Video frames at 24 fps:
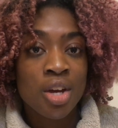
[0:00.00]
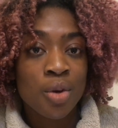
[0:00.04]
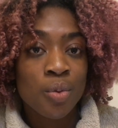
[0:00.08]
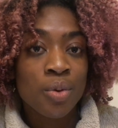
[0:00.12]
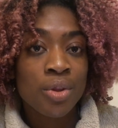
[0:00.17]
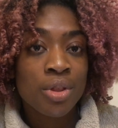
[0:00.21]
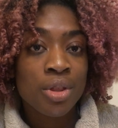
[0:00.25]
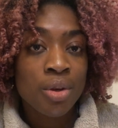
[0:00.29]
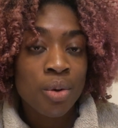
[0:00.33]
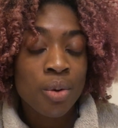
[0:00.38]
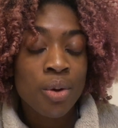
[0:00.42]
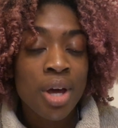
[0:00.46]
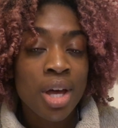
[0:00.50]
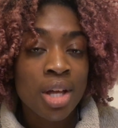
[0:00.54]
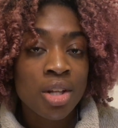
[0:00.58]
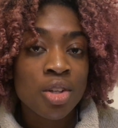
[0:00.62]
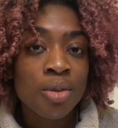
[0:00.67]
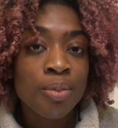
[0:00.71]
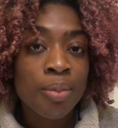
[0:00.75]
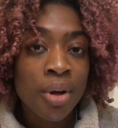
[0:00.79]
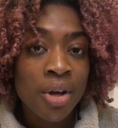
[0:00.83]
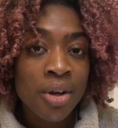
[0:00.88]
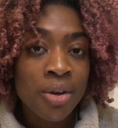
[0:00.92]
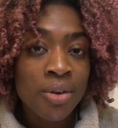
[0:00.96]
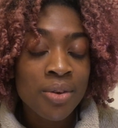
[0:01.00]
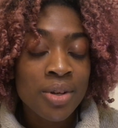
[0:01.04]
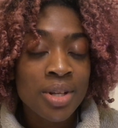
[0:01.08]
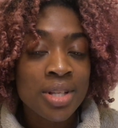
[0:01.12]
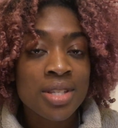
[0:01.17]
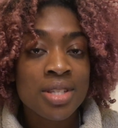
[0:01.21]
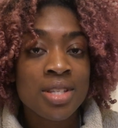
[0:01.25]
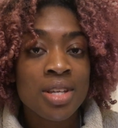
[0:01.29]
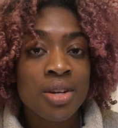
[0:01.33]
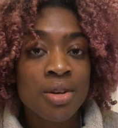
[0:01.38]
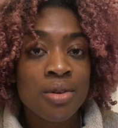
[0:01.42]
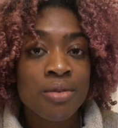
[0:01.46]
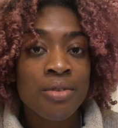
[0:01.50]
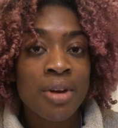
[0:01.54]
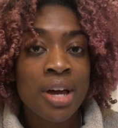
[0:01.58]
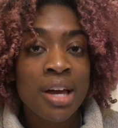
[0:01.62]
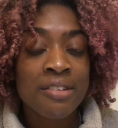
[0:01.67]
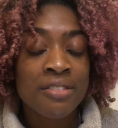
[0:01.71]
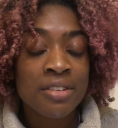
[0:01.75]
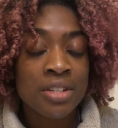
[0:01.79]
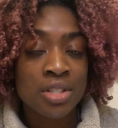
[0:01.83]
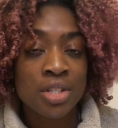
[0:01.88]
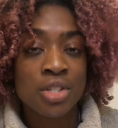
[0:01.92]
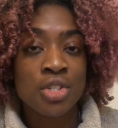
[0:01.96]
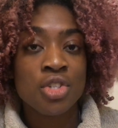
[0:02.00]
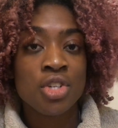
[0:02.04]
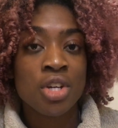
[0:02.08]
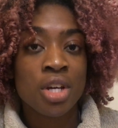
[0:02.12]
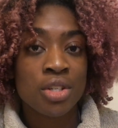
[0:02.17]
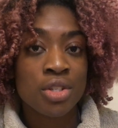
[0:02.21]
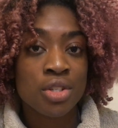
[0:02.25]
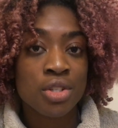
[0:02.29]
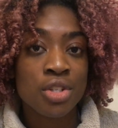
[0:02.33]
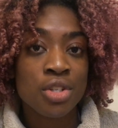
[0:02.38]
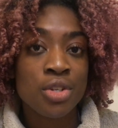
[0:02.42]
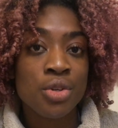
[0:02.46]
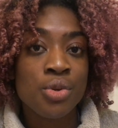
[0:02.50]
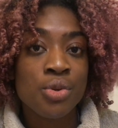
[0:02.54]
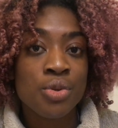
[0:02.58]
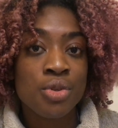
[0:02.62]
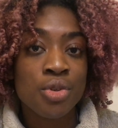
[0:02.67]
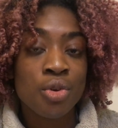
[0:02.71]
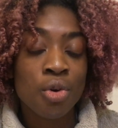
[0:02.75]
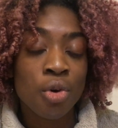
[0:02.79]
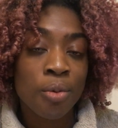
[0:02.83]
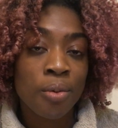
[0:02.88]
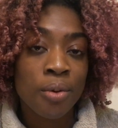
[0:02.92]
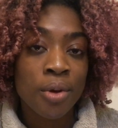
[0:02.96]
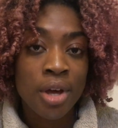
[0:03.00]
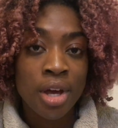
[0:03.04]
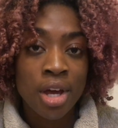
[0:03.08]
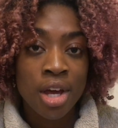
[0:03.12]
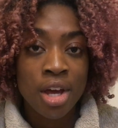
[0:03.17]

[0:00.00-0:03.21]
with your elbow instead of having to just use your